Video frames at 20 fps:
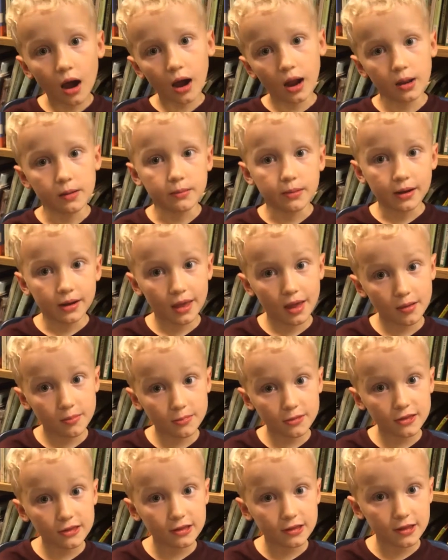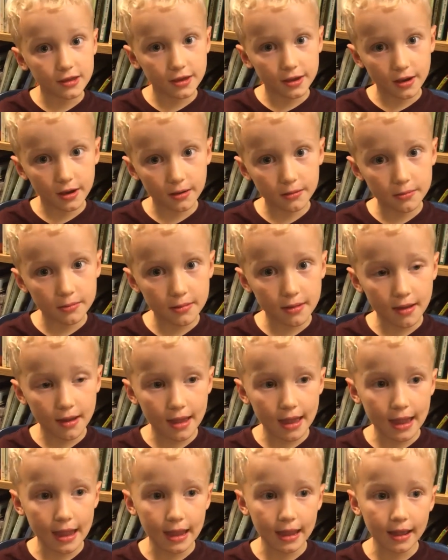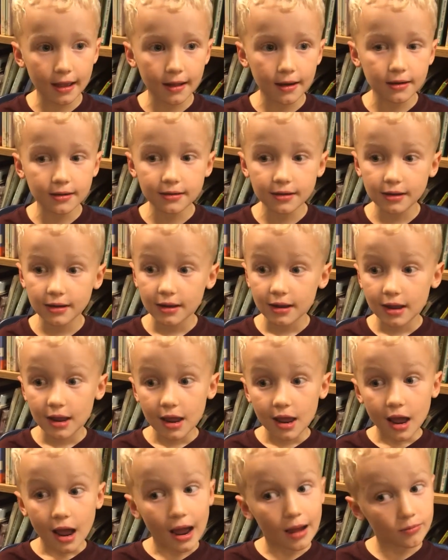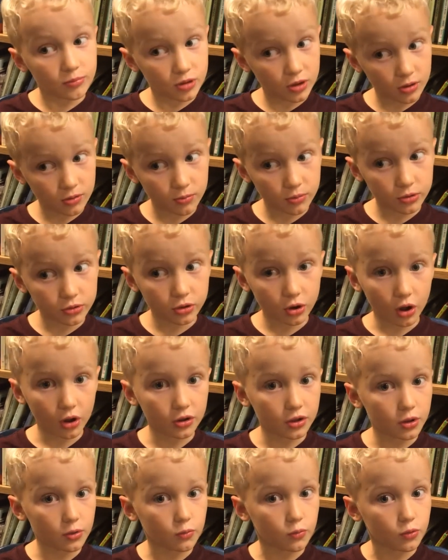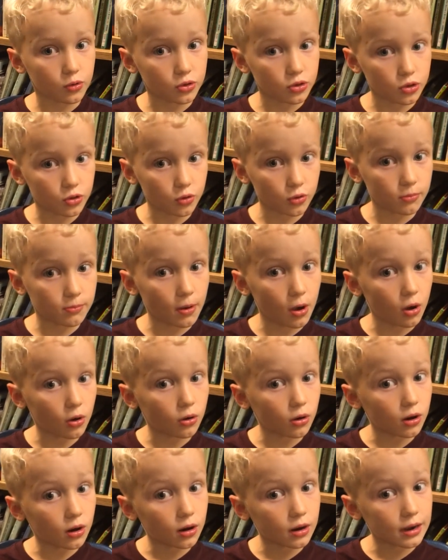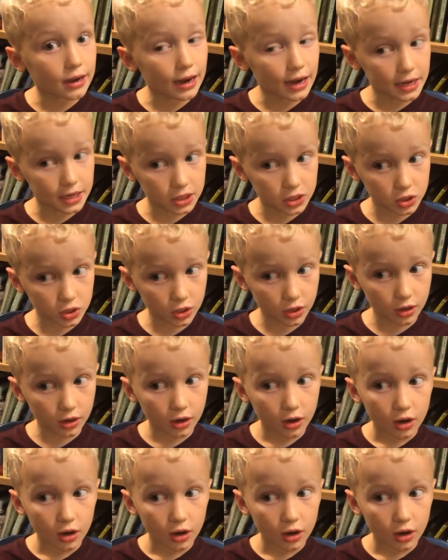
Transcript: Hi, my name is Leah, and I'm going to be talking with you about a nation.